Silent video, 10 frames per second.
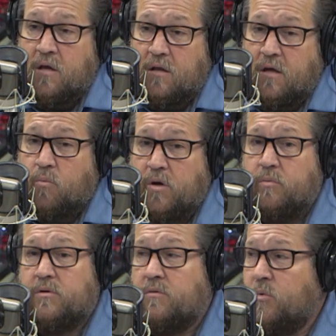that we
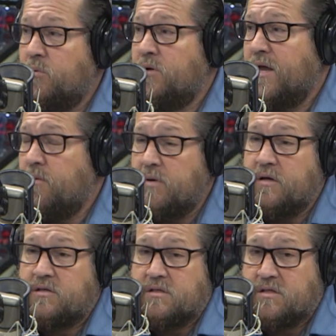would we would now be
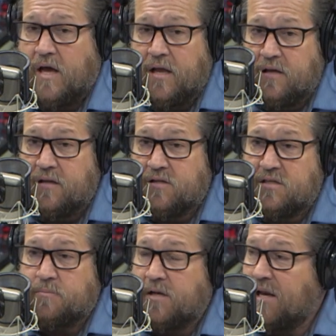a society that
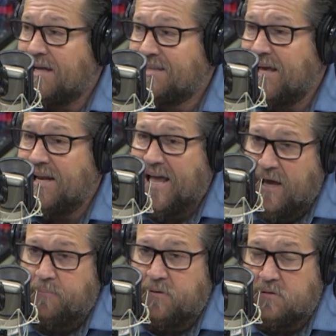something like that
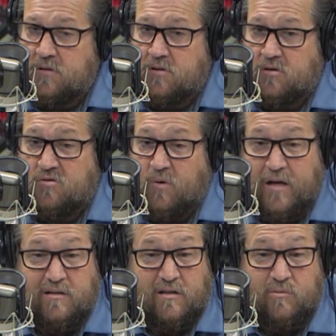happens just
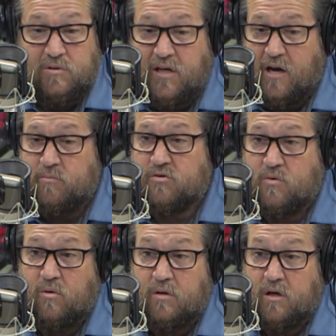right there with cameras
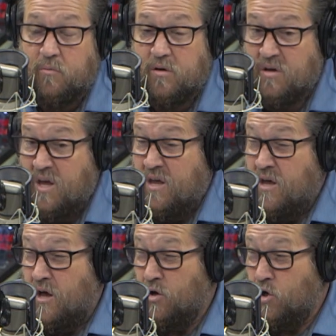rolling and with
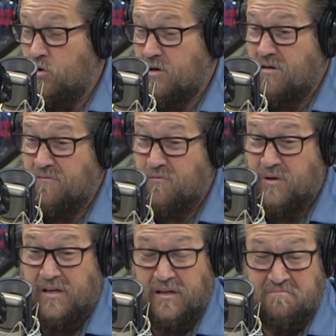a look of
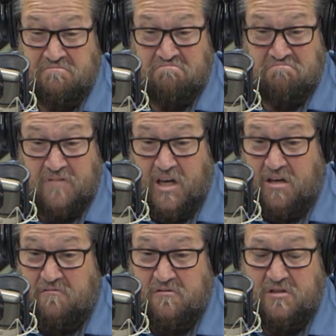really
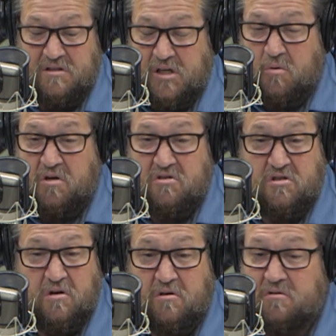evil and no
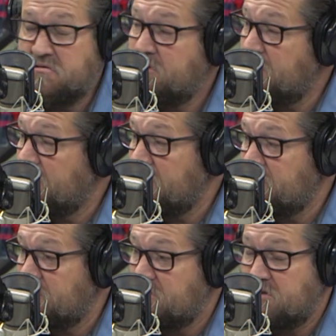concern uh,
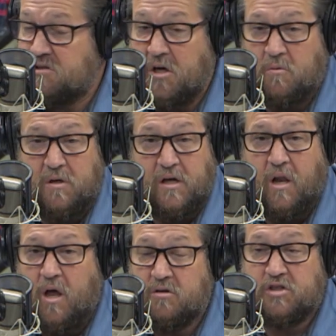just totally
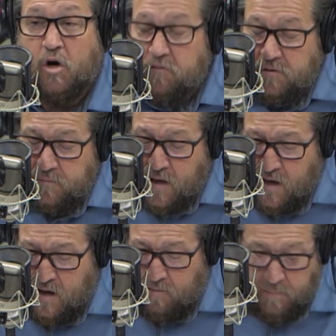glossed over
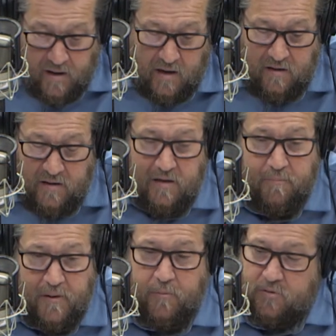but then
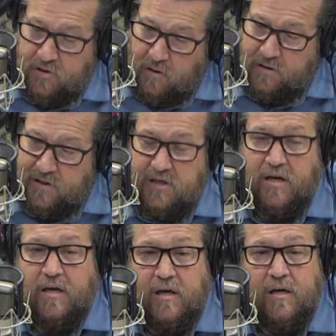people are starting to
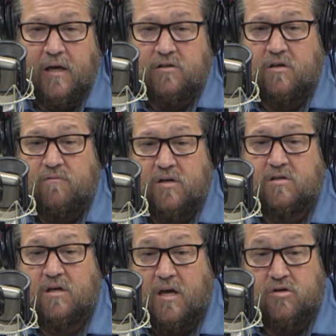say as
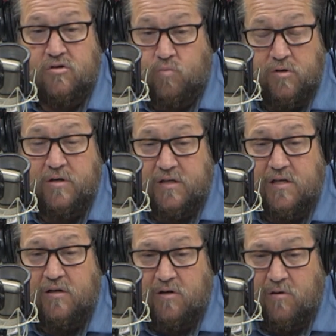investigations will
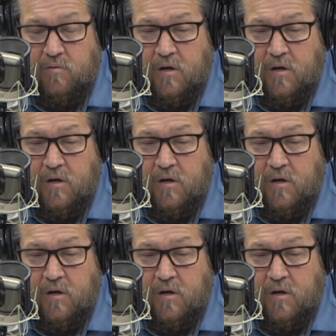continue